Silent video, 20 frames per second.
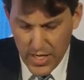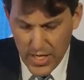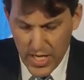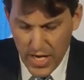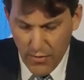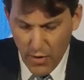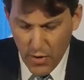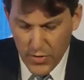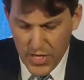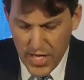
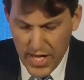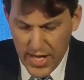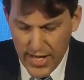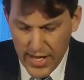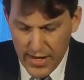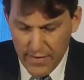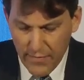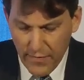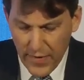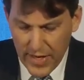Year-on-year
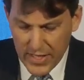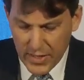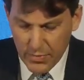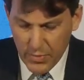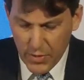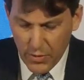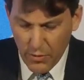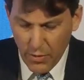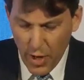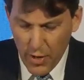
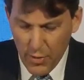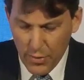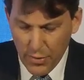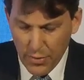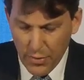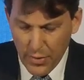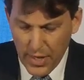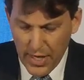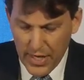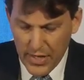investment
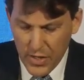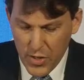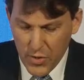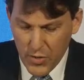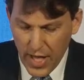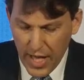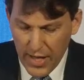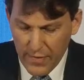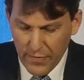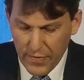growth in
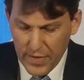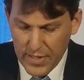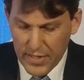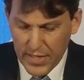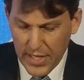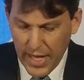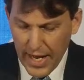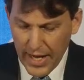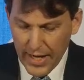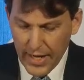UK
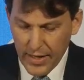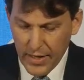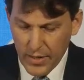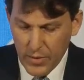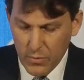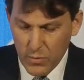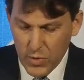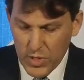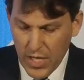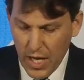fintech
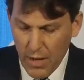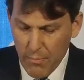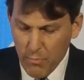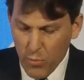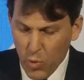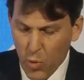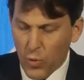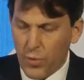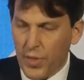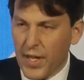was up
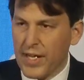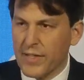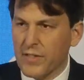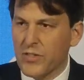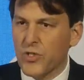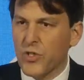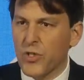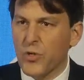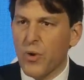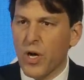more than
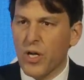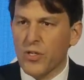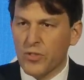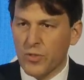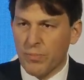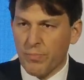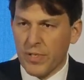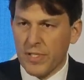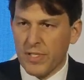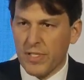
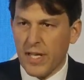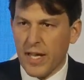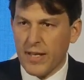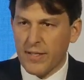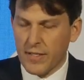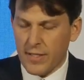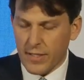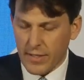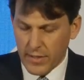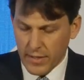
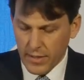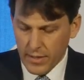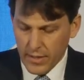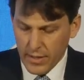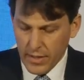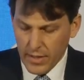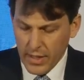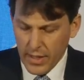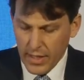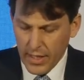200%
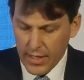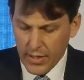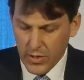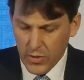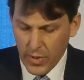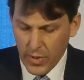in